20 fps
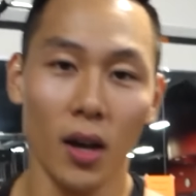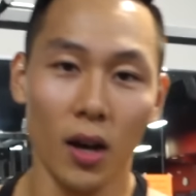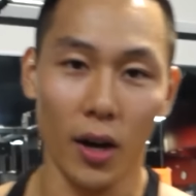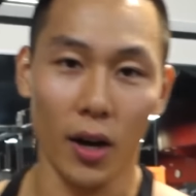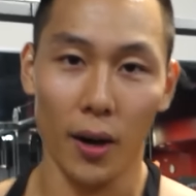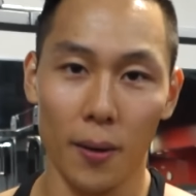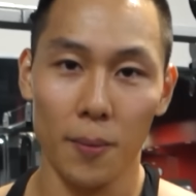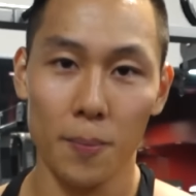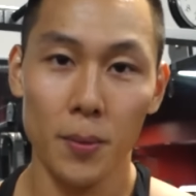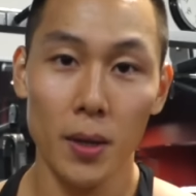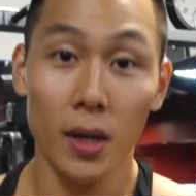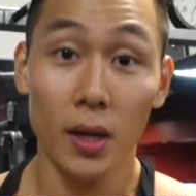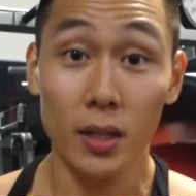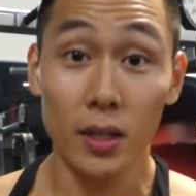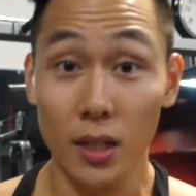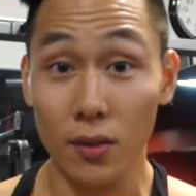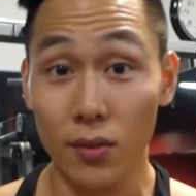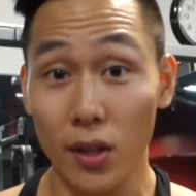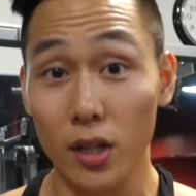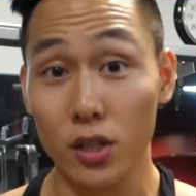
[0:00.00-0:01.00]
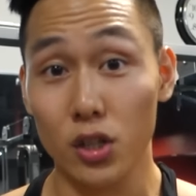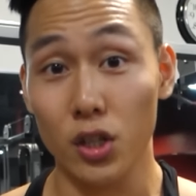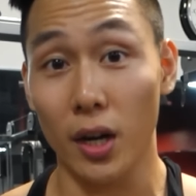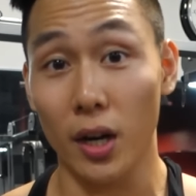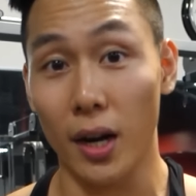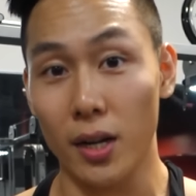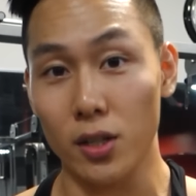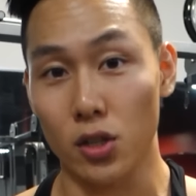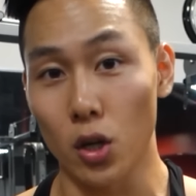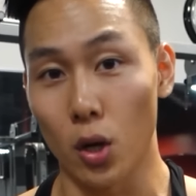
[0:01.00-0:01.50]
Okay. Give that a shot,
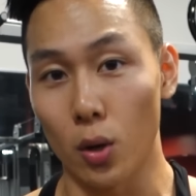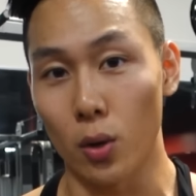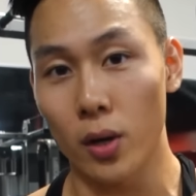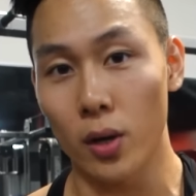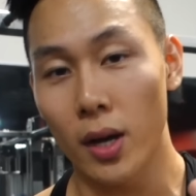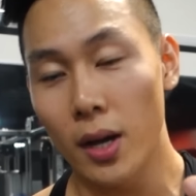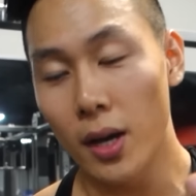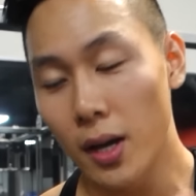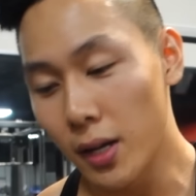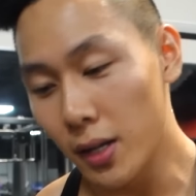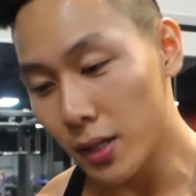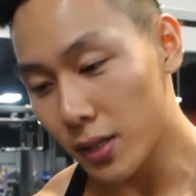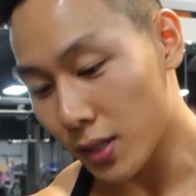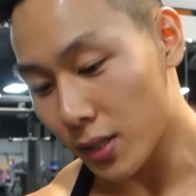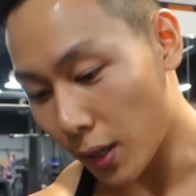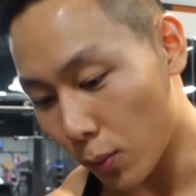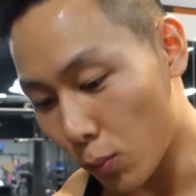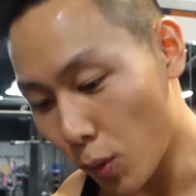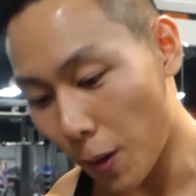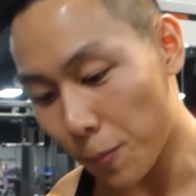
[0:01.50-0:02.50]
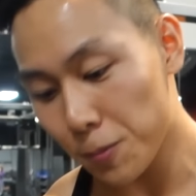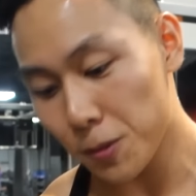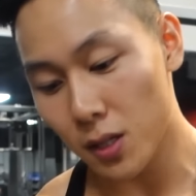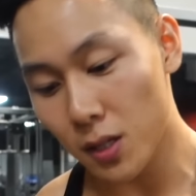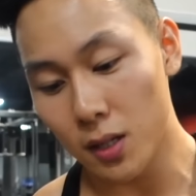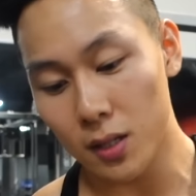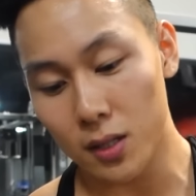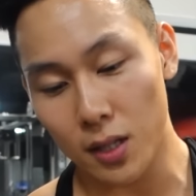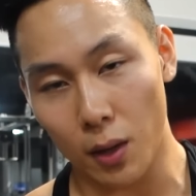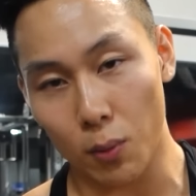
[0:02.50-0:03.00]
guys. So 10 reps,
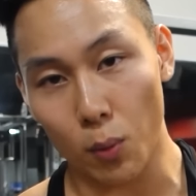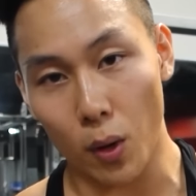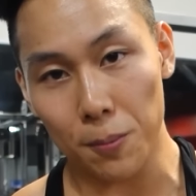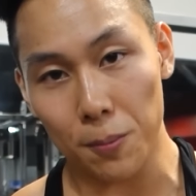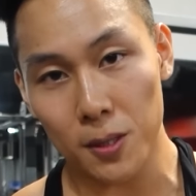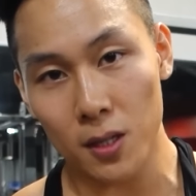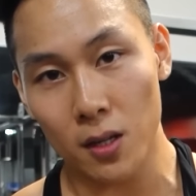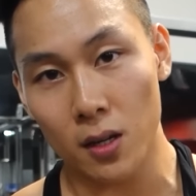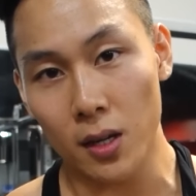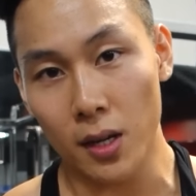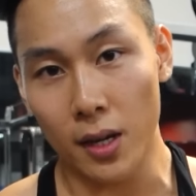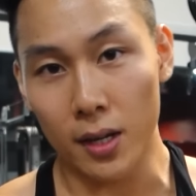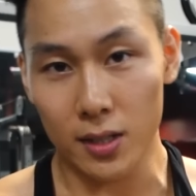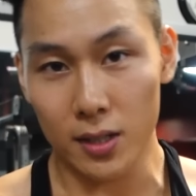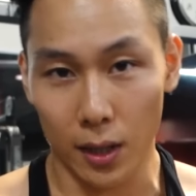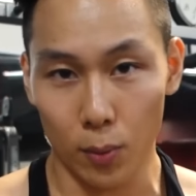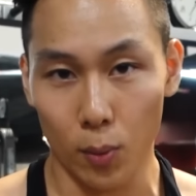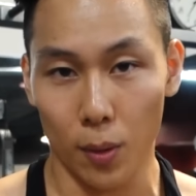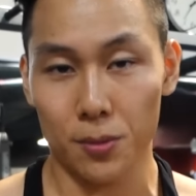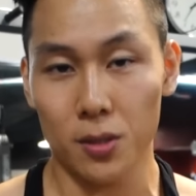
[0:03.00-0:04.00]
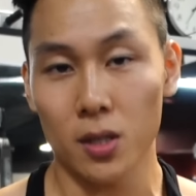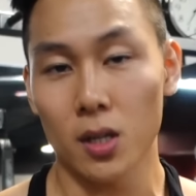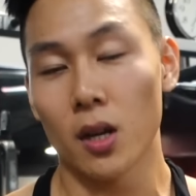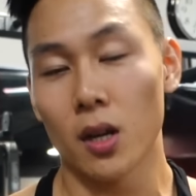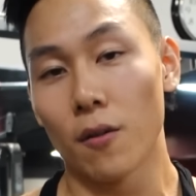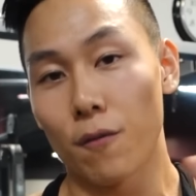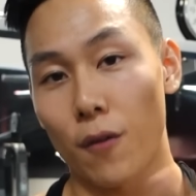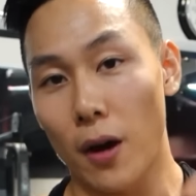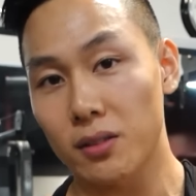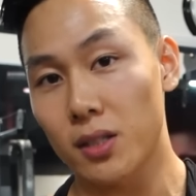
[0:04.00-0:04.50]
10 reps, 10 reps.
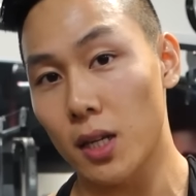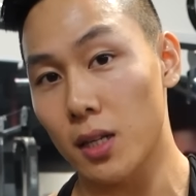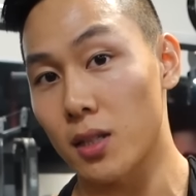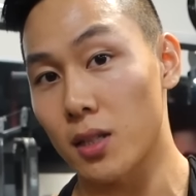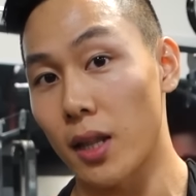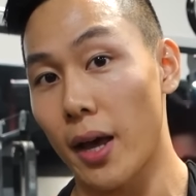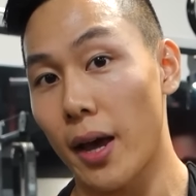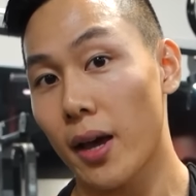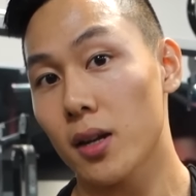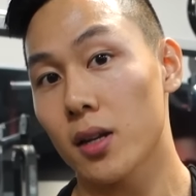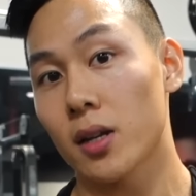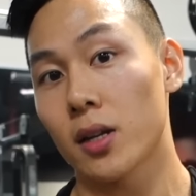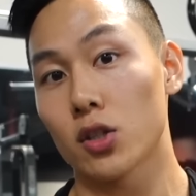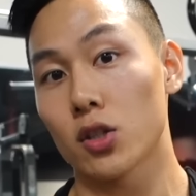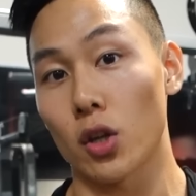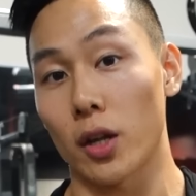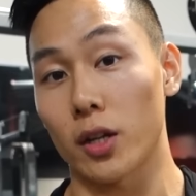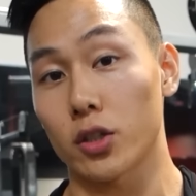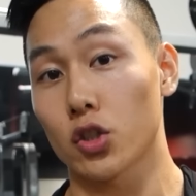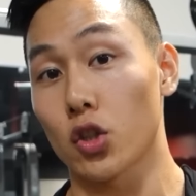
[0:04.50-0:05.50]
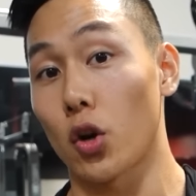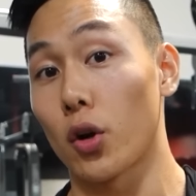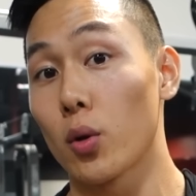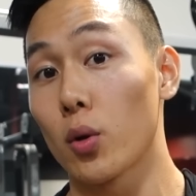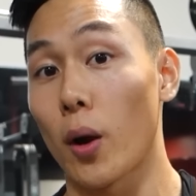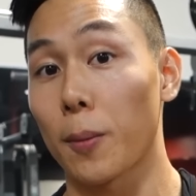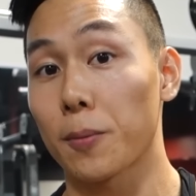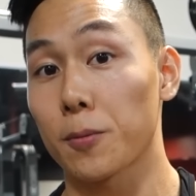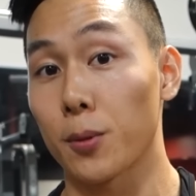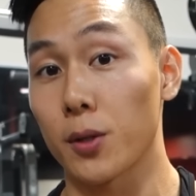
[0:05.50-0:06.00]
5 sets of that. So that's 30
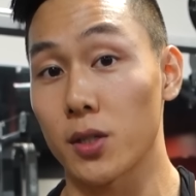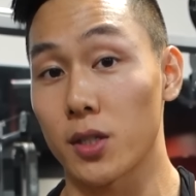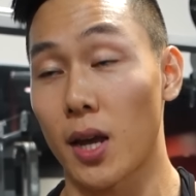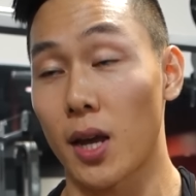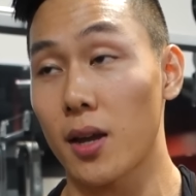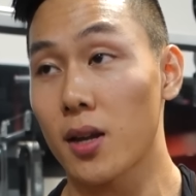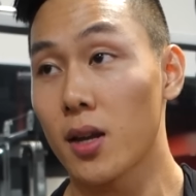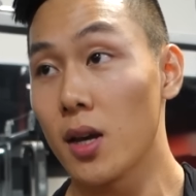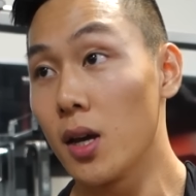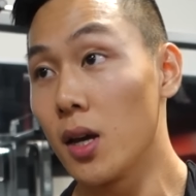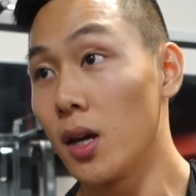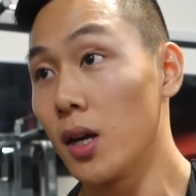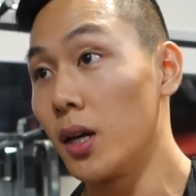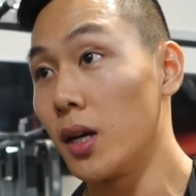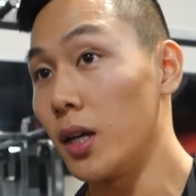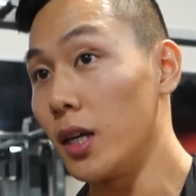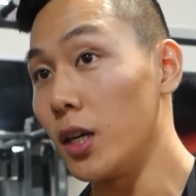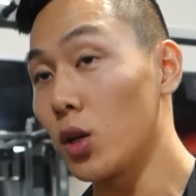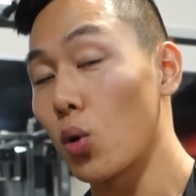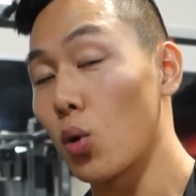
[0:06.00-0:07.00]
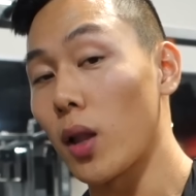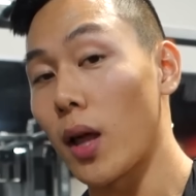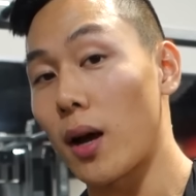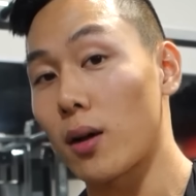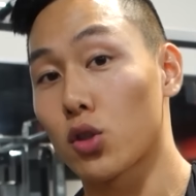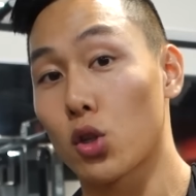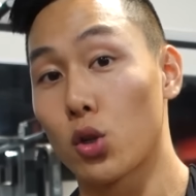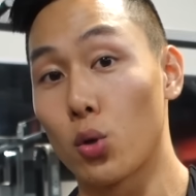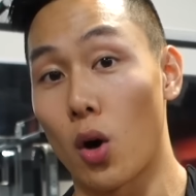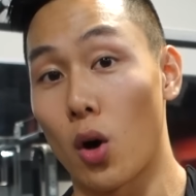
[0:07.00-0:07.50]
reps per set, equal
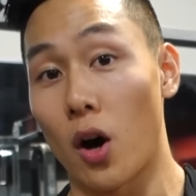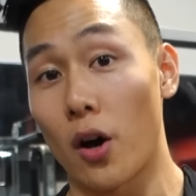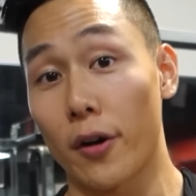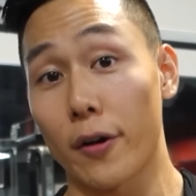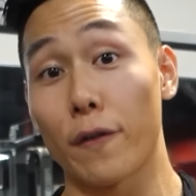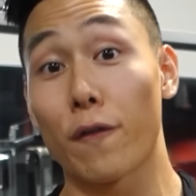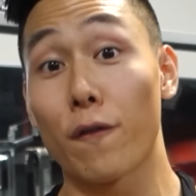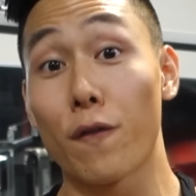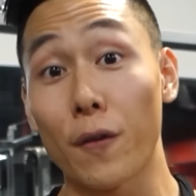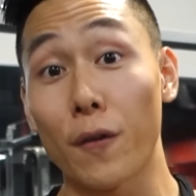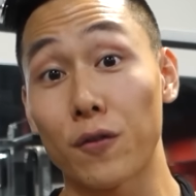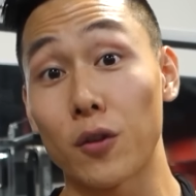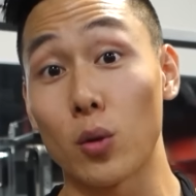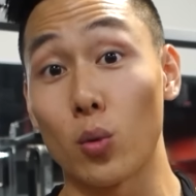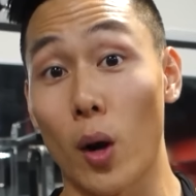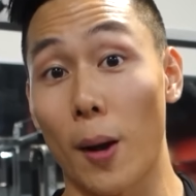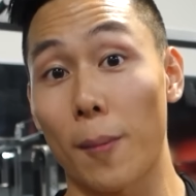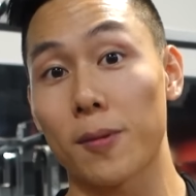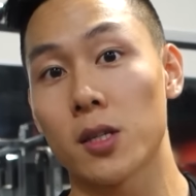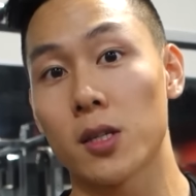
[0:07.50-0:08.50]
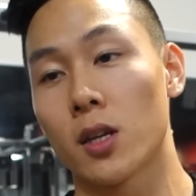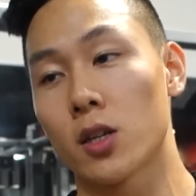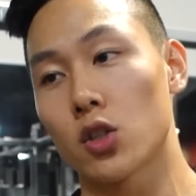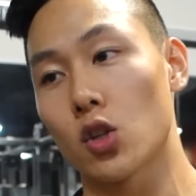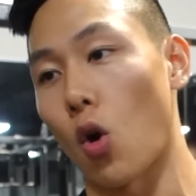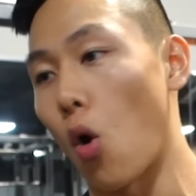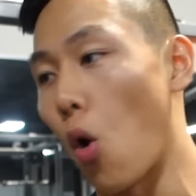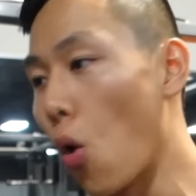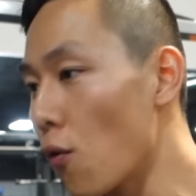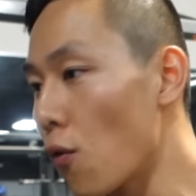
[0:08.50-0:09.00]
out to 150 reps.
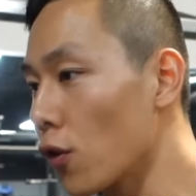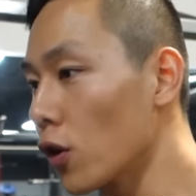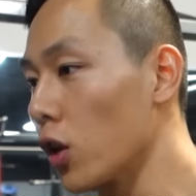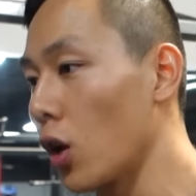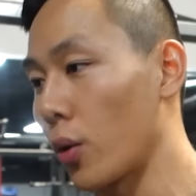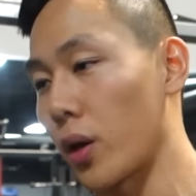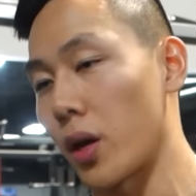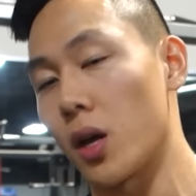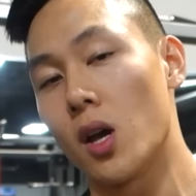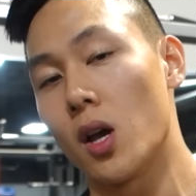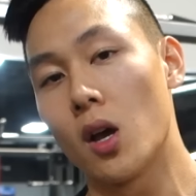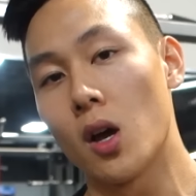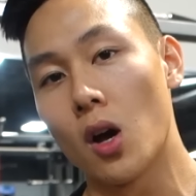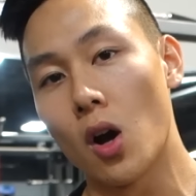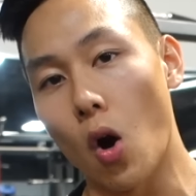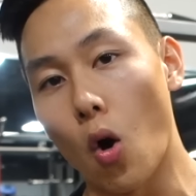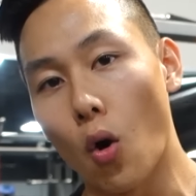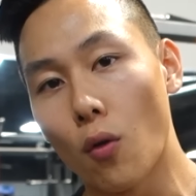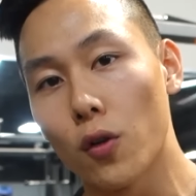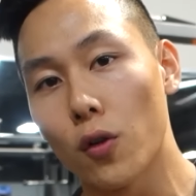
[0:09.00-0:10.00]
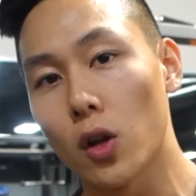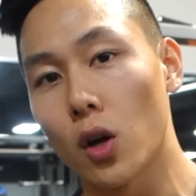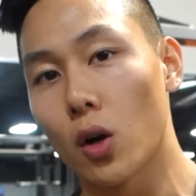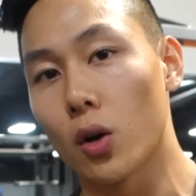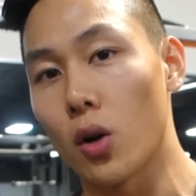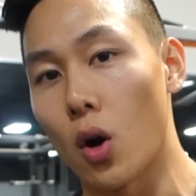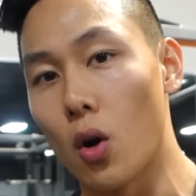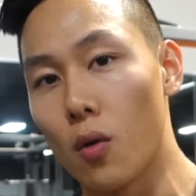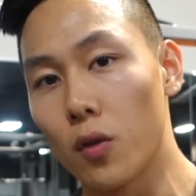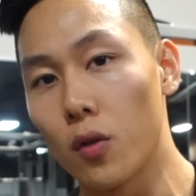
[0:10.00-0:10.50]
So overload it.
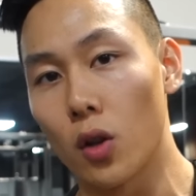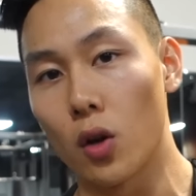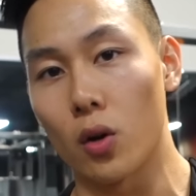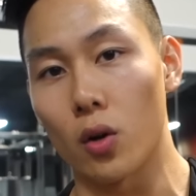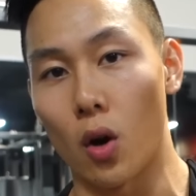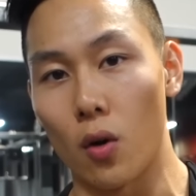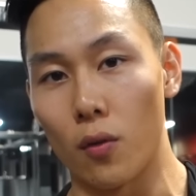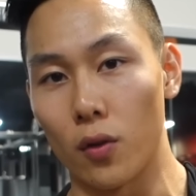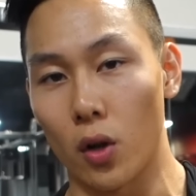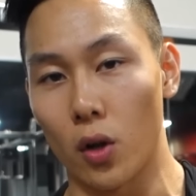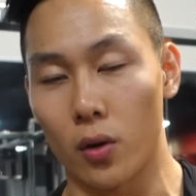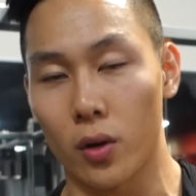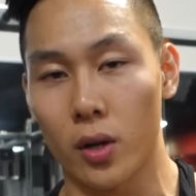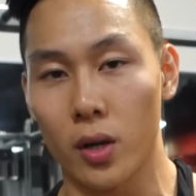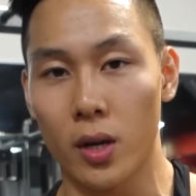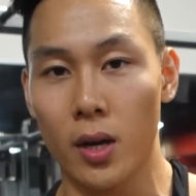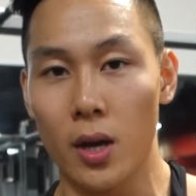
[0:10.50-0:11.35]
Overload, overload, overload.